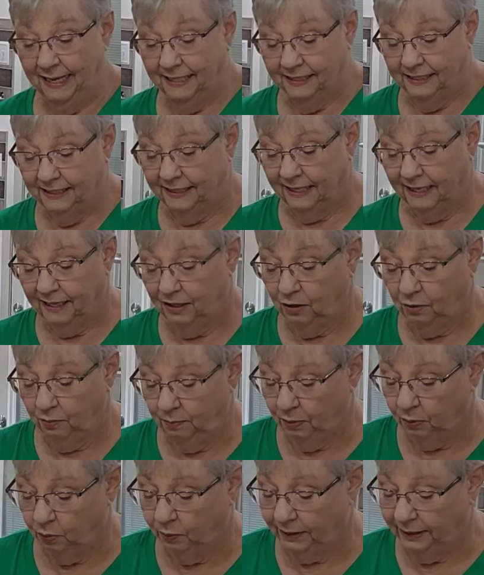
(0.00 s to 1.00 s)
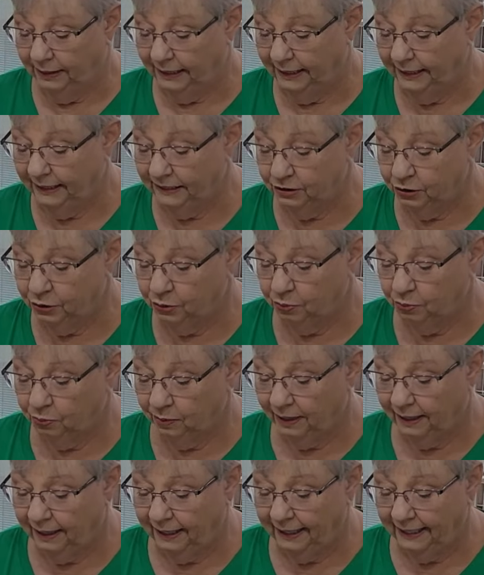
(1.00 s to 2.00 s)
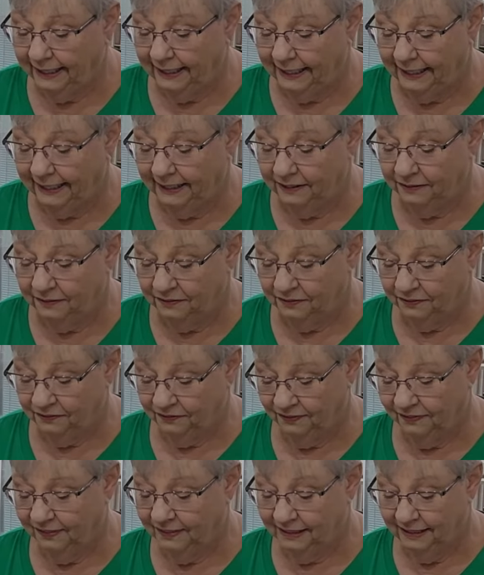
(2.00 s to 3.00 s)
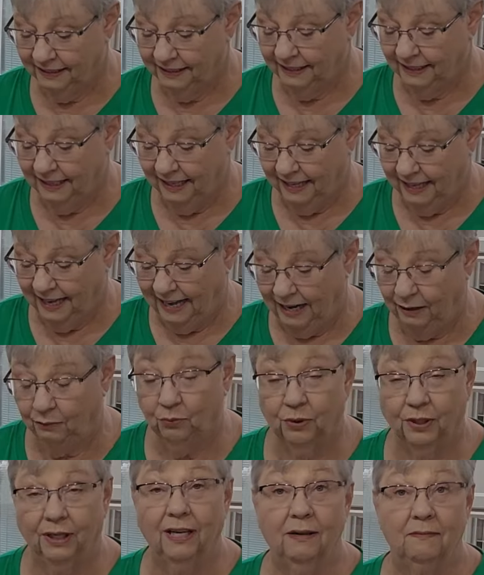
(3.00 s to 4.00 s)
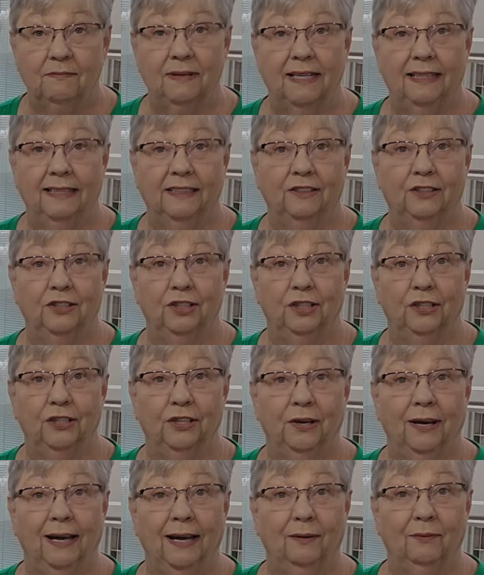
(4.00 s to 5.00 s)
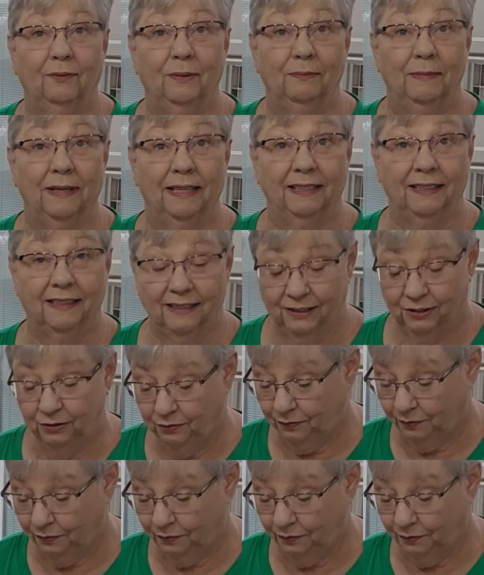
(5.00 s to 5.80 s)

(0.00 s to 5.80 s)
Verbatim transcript: So, but when it's ready, I want to come back and show you how we make this